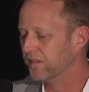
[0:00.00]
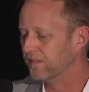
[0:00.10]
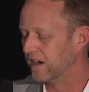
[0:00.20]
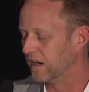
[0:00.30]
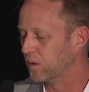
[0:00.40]

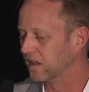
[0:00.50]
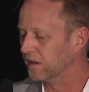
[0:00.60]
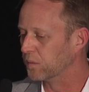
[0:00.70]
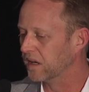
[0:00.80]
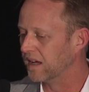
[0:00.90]
very
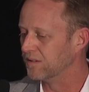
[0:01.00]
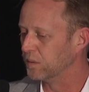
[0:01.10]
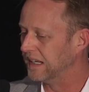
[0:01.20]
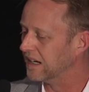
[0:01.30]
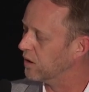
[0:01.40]
quickly realized
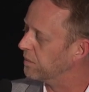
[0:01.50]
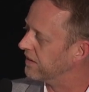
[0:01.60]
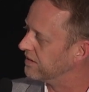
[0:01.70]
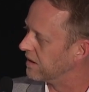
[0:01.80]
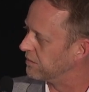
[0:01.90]
we need to open
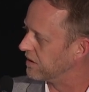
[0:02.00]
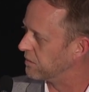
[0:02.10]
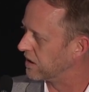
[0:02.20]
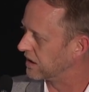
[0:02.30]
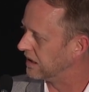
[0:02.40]
this up to the
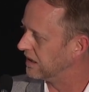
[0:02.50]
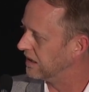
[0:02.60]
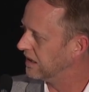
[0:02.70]
market